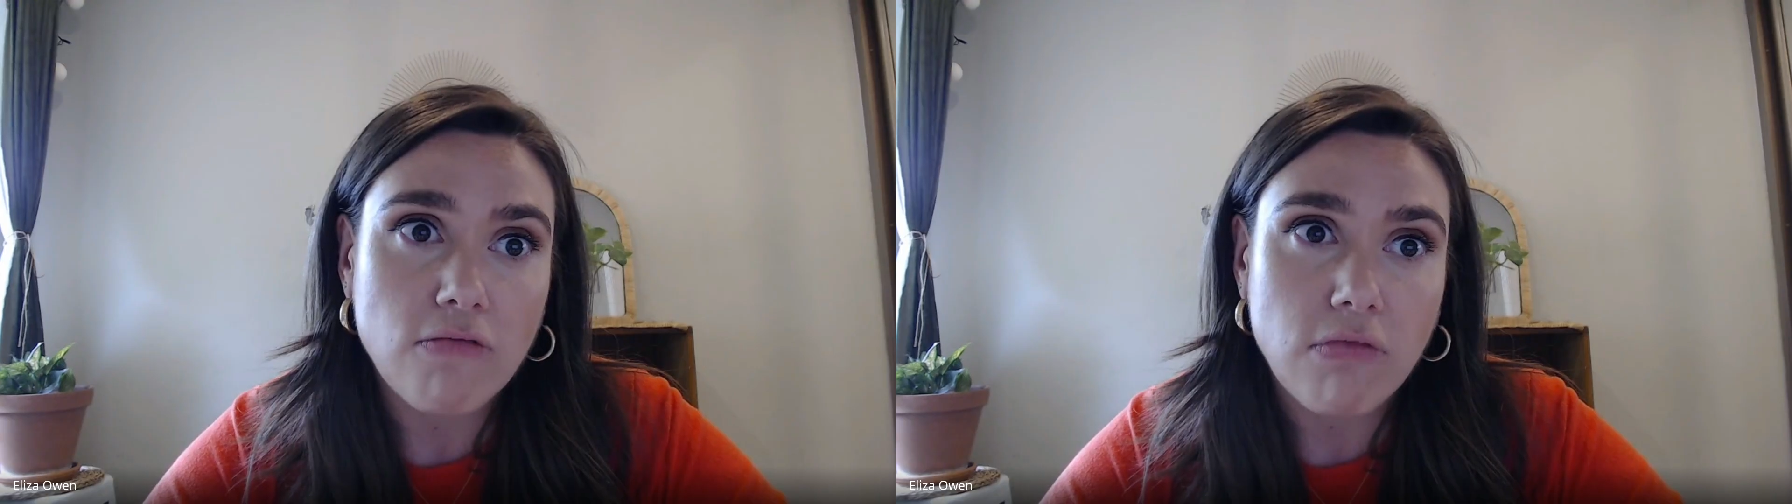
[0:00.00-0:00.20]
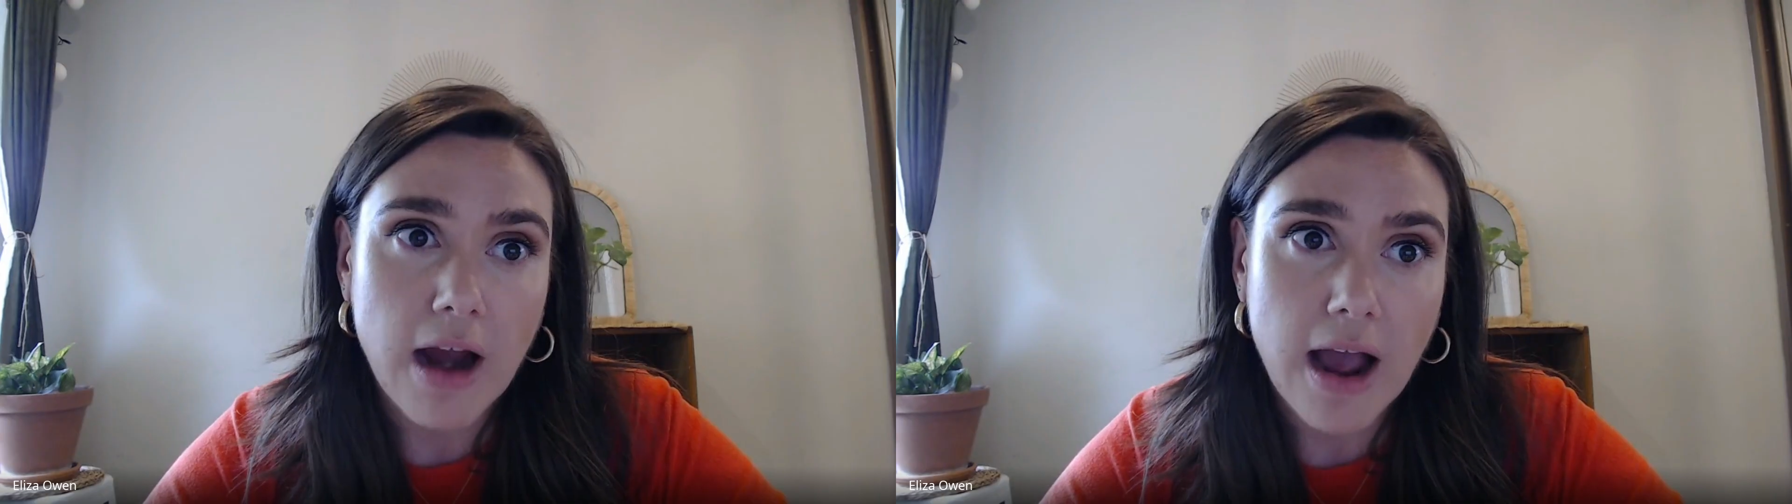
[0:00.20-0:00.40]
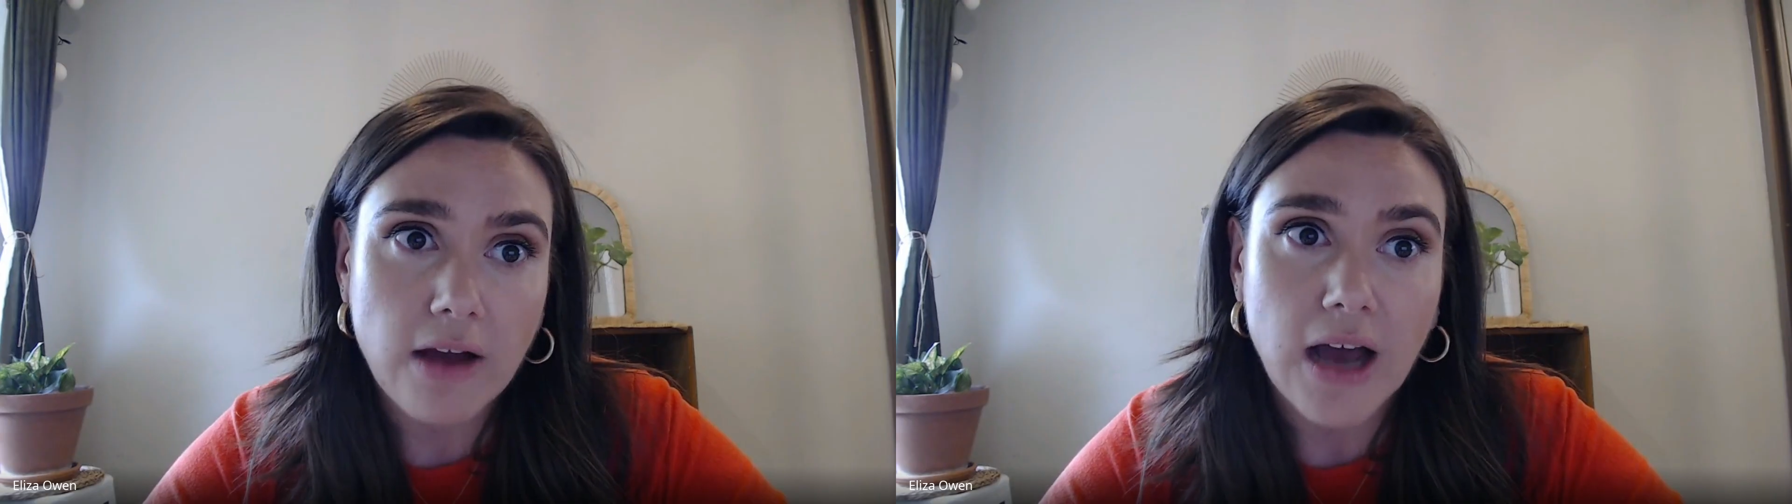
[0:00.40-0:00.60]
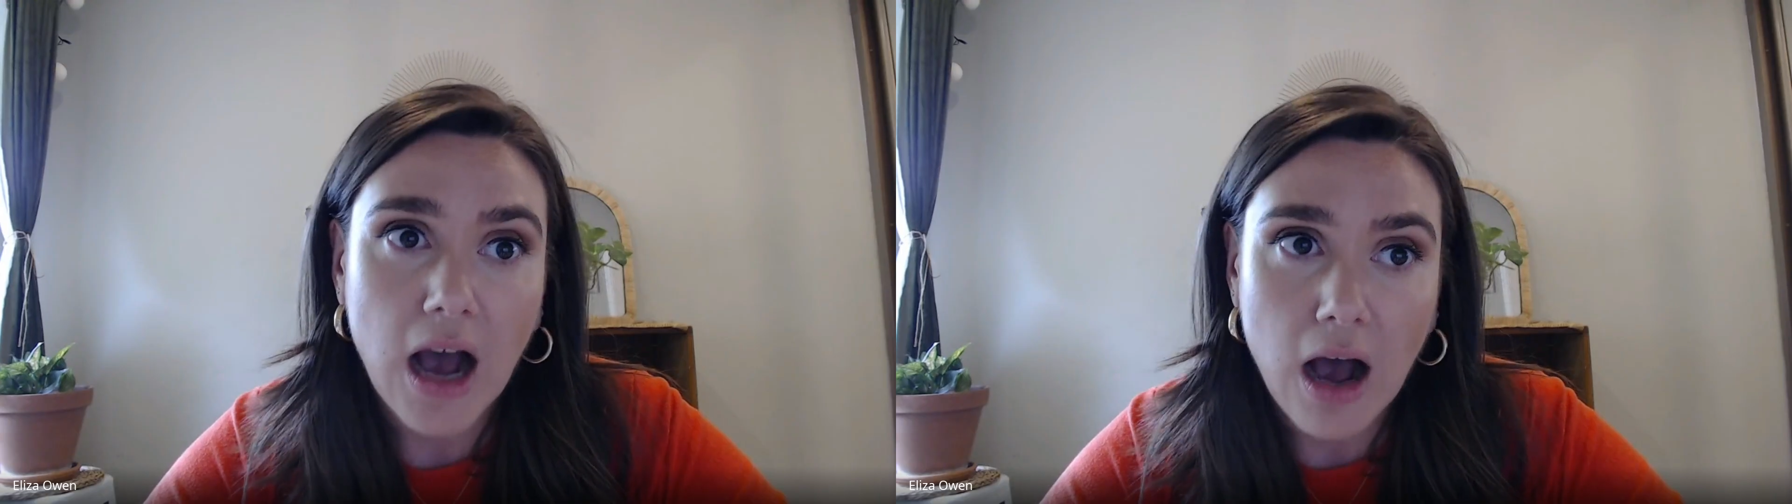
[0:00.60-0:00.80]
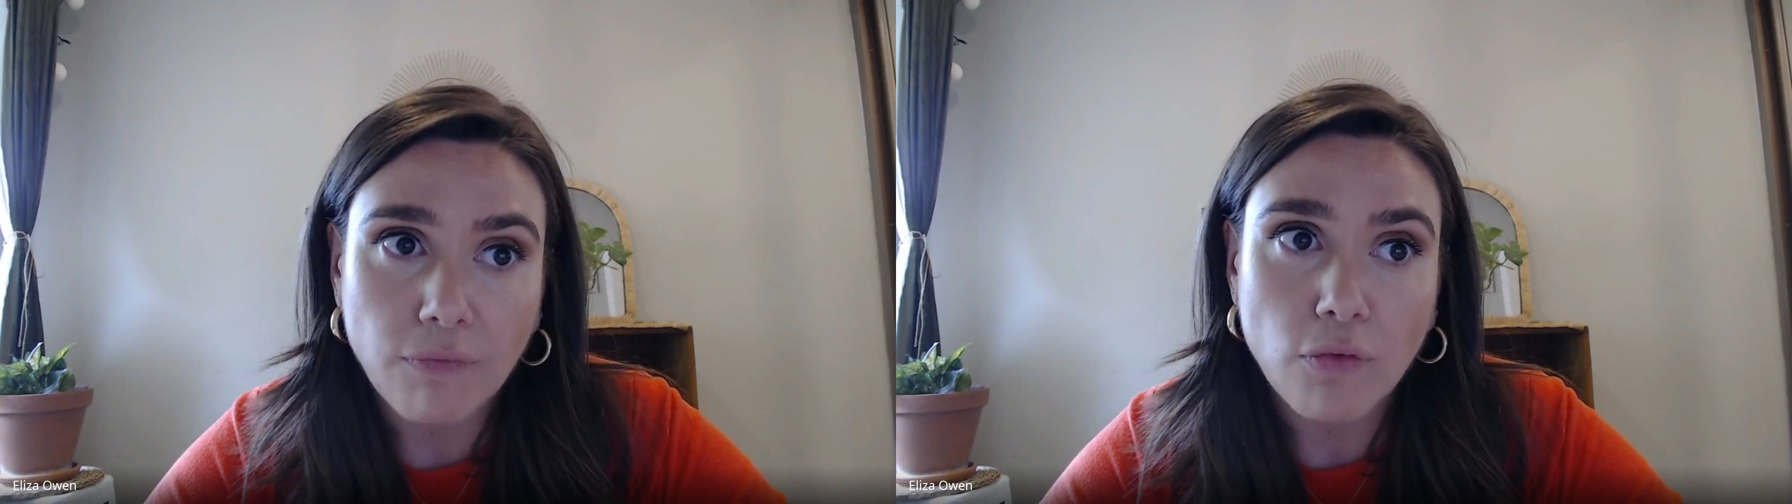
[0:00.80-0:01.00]
around
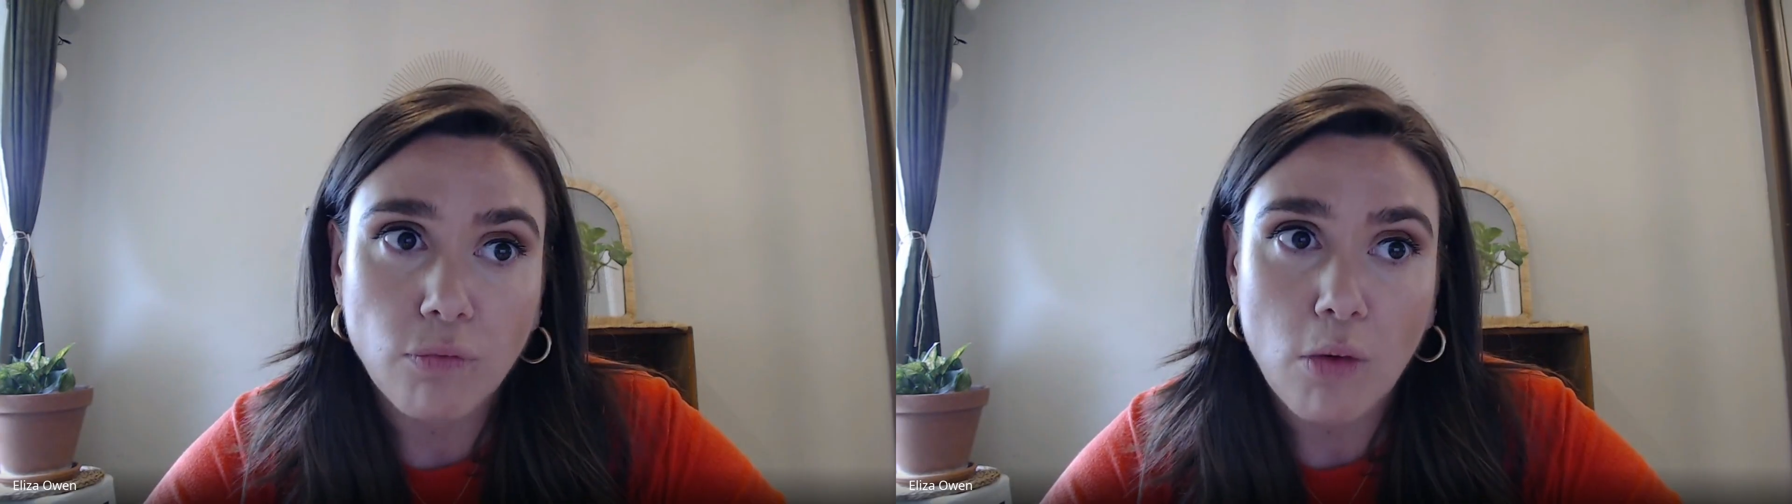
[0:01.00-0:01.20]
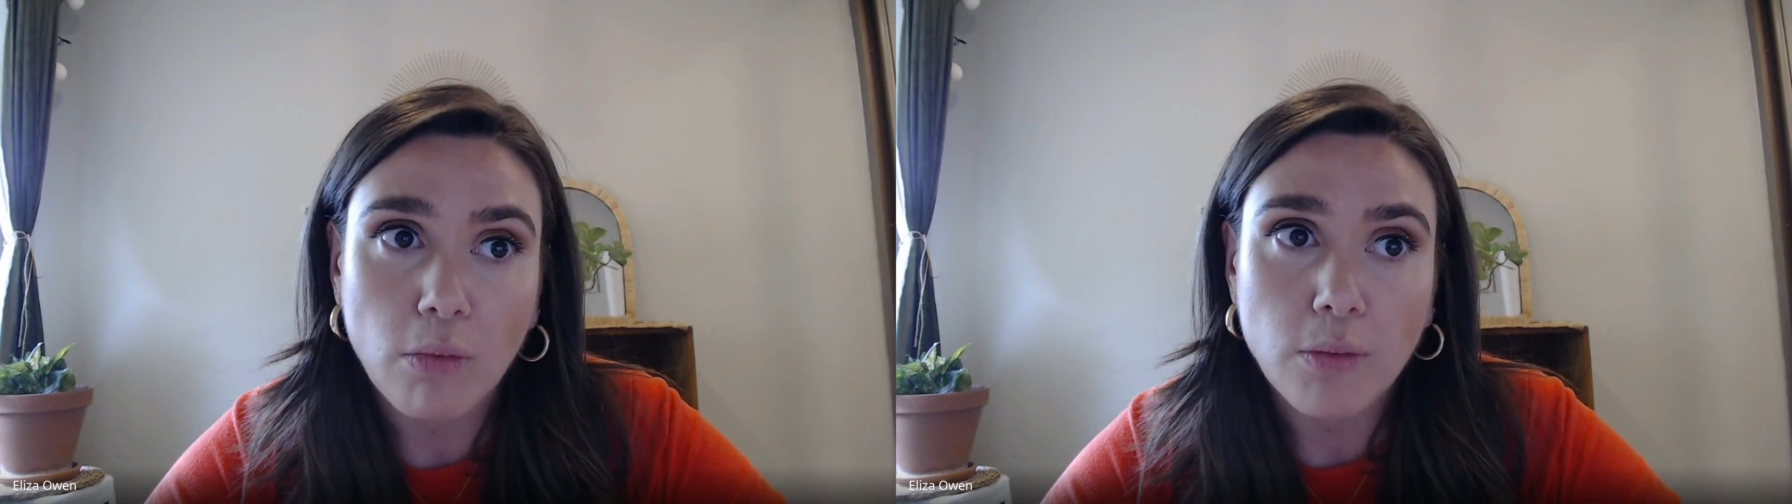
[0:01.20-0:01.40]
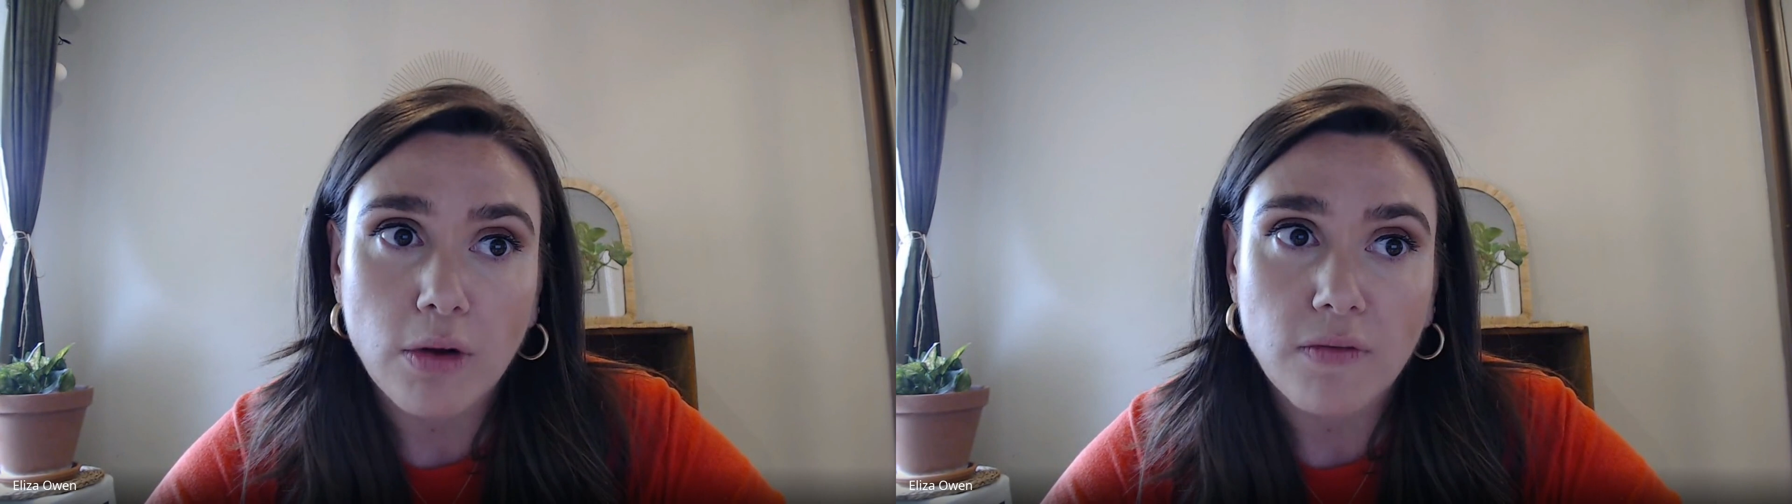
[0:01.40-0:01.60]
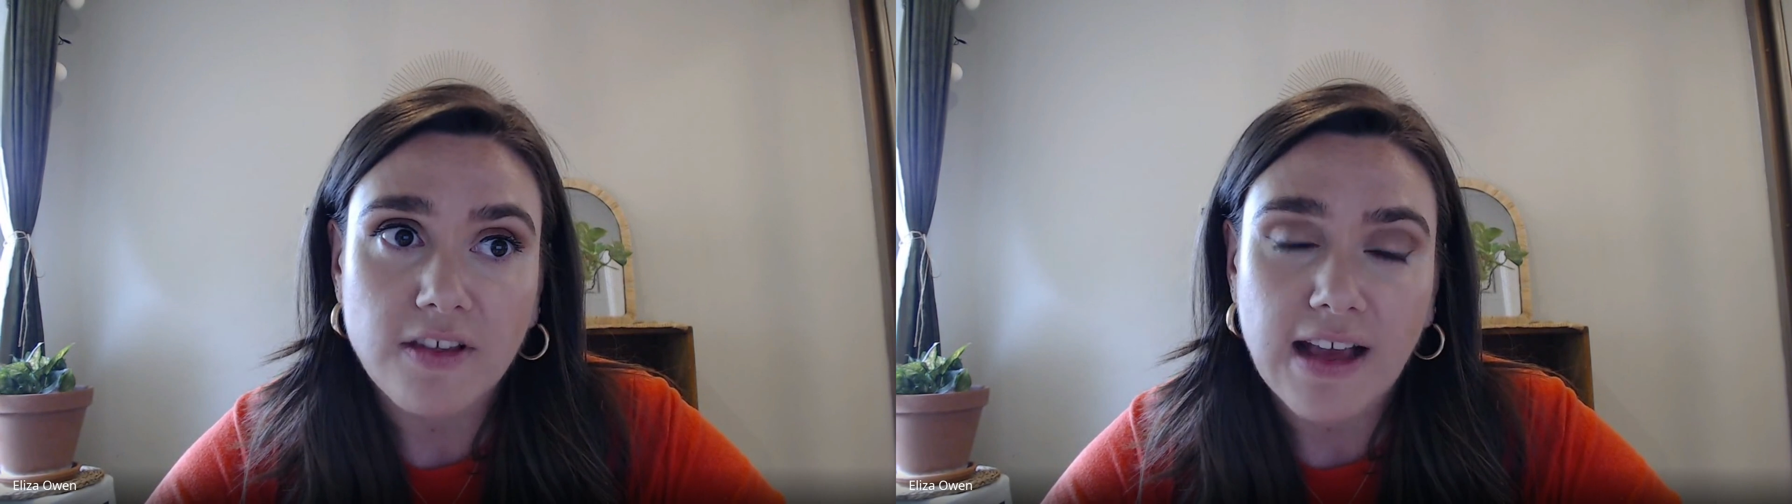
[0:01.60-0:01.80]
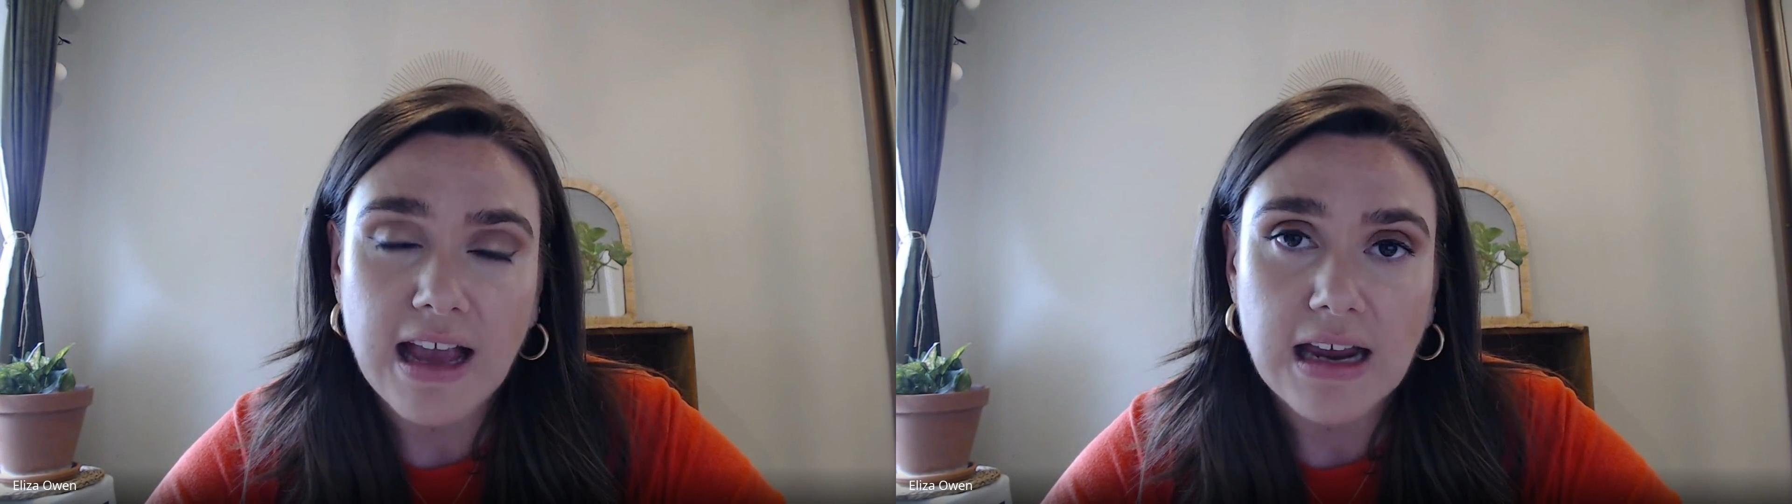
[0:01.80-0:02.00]
half of what we would have
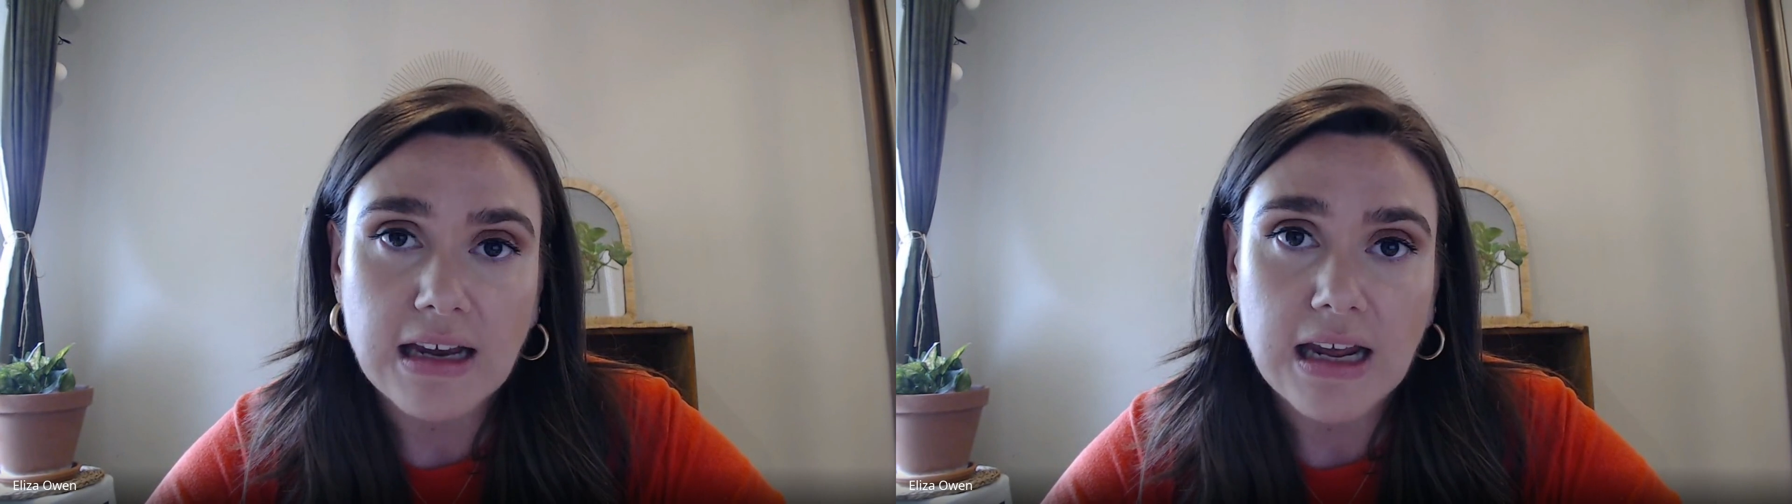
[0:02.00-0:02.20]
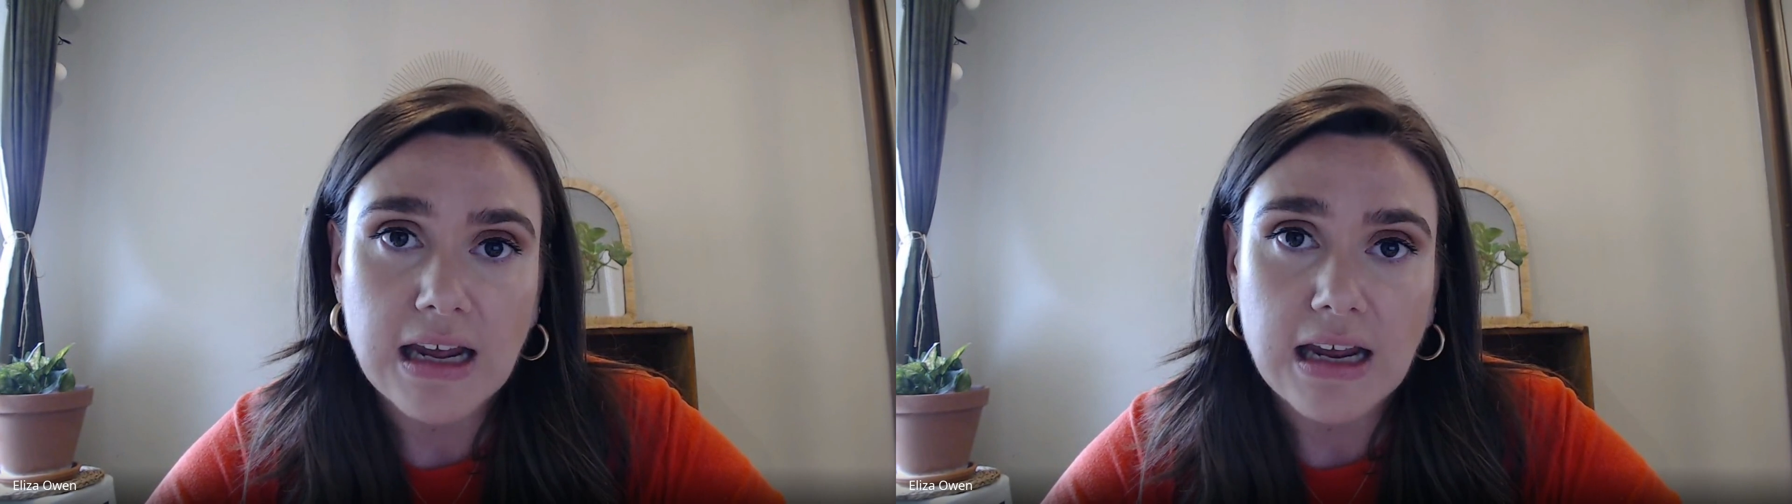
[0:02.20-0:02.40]
seen